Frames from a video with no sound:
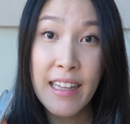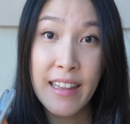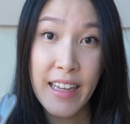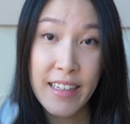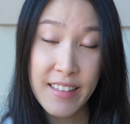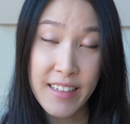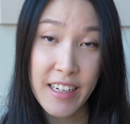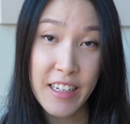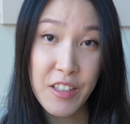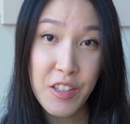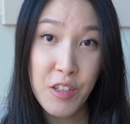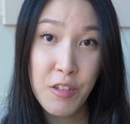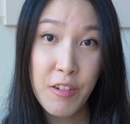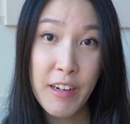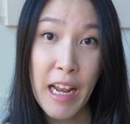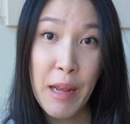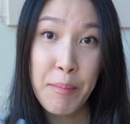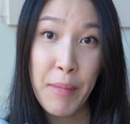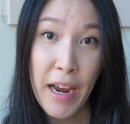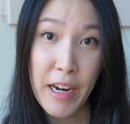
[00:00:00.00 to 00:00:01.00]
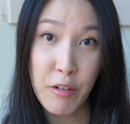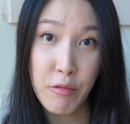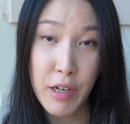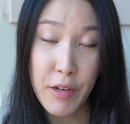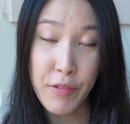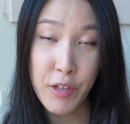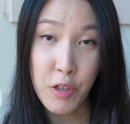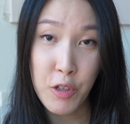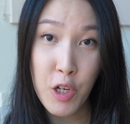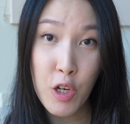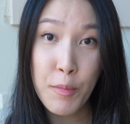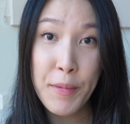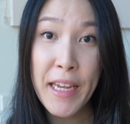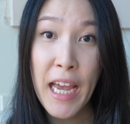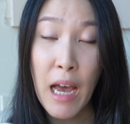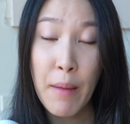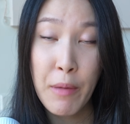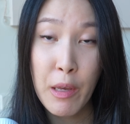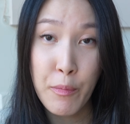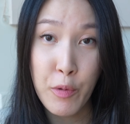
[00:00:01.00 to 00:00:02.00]
Let's get into it. And by the way, if you don't know me,
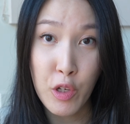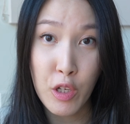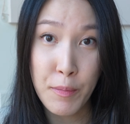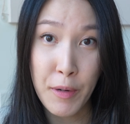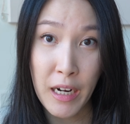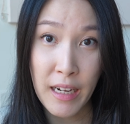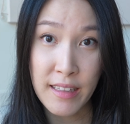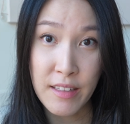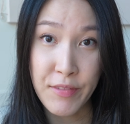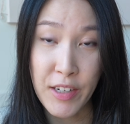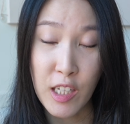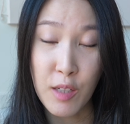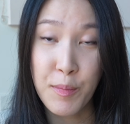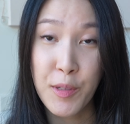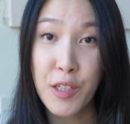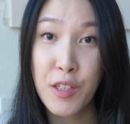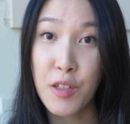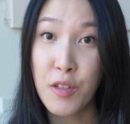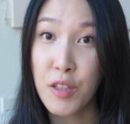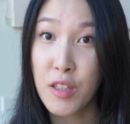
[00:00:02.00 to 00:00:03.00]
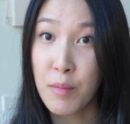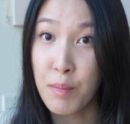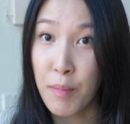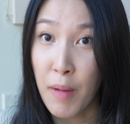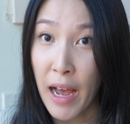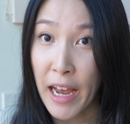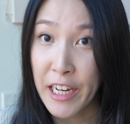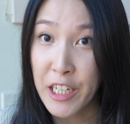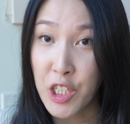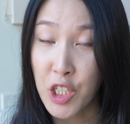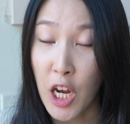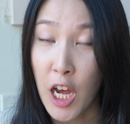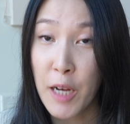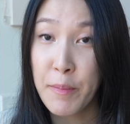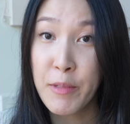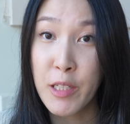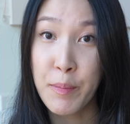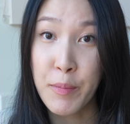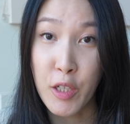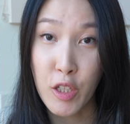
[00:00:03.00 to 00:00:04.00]
I'm a beauty product developer, so it's my job
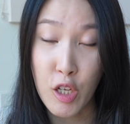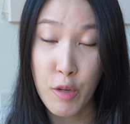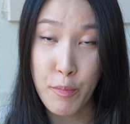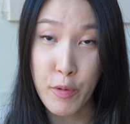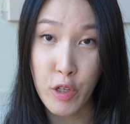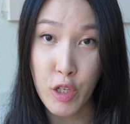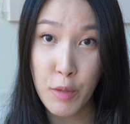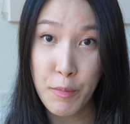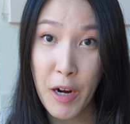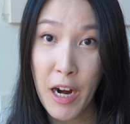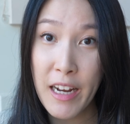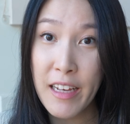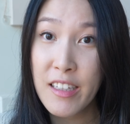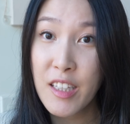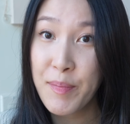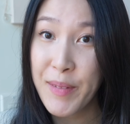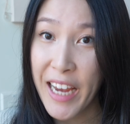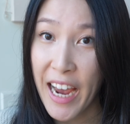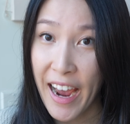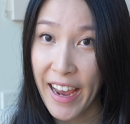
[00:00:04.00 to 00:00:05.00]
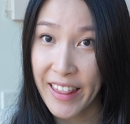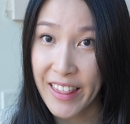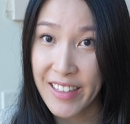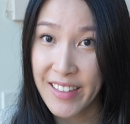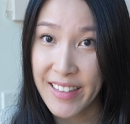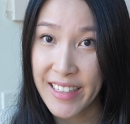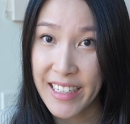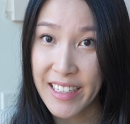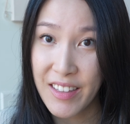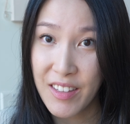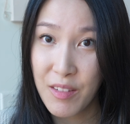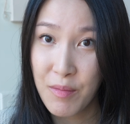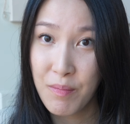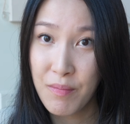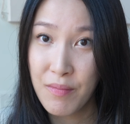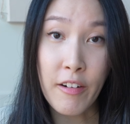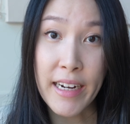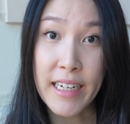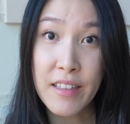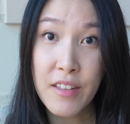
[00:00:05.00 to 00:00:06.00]
to build up beauty products behind the scenes.
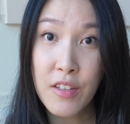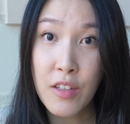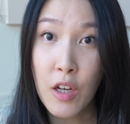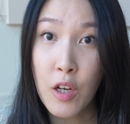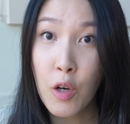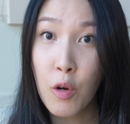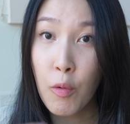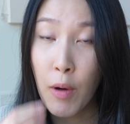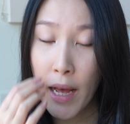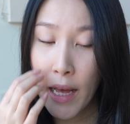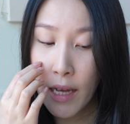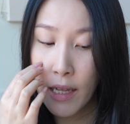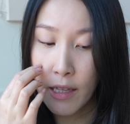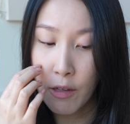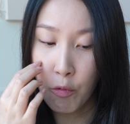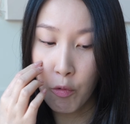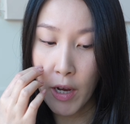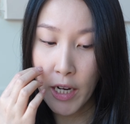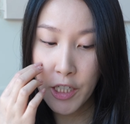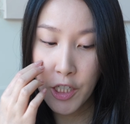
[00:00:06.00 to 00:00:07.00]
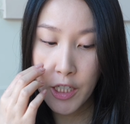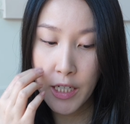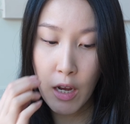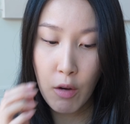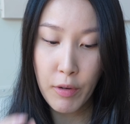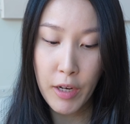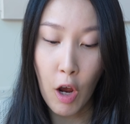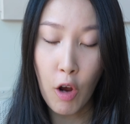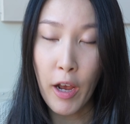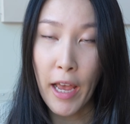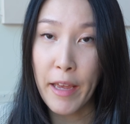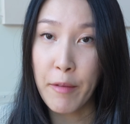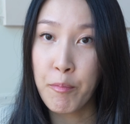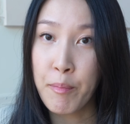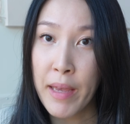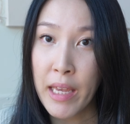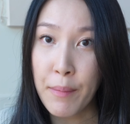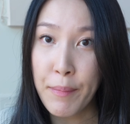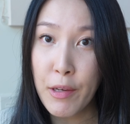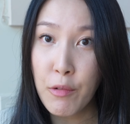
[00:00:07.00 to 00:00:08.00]
Right, so what shall we, okay,
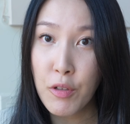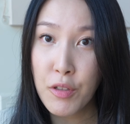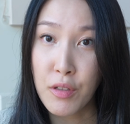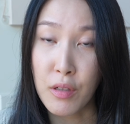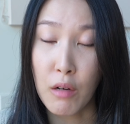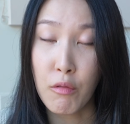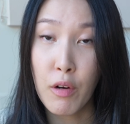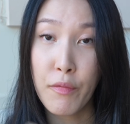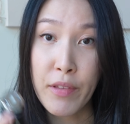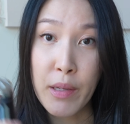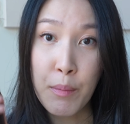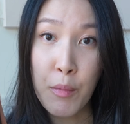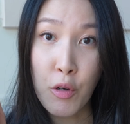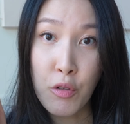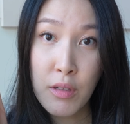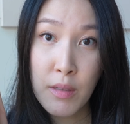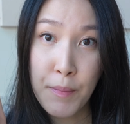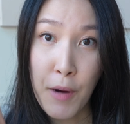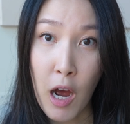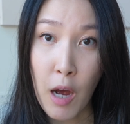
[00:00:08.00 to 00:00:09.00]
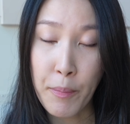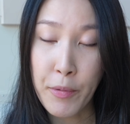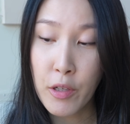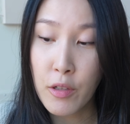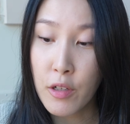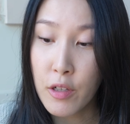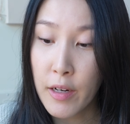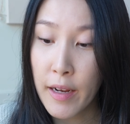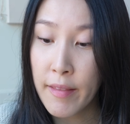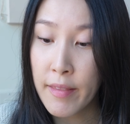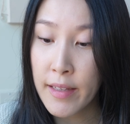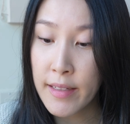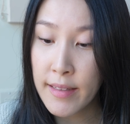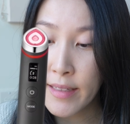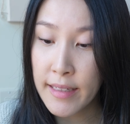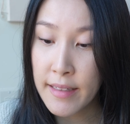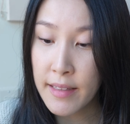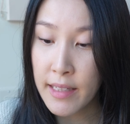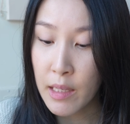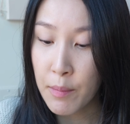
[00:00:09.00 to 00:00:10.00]
maybe we'll start with the most popular. This
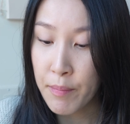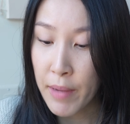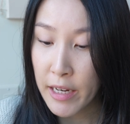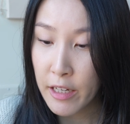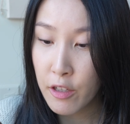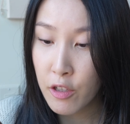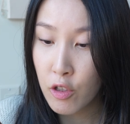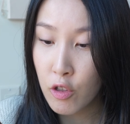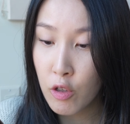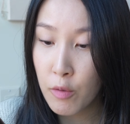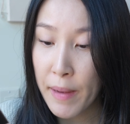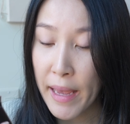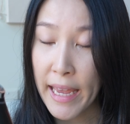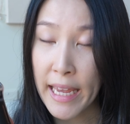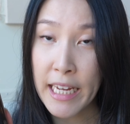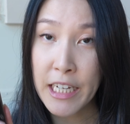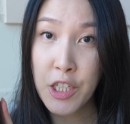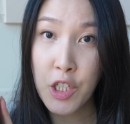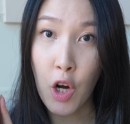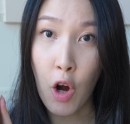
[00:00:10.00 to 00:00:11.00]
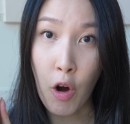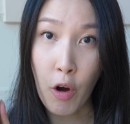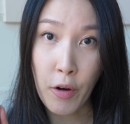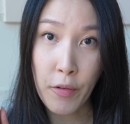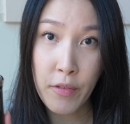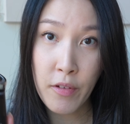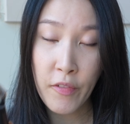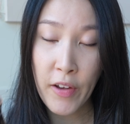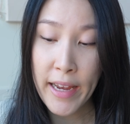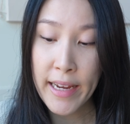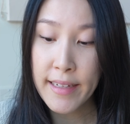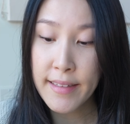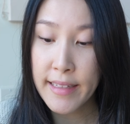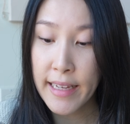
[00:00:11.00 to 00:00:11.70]
is the Medicube HR device.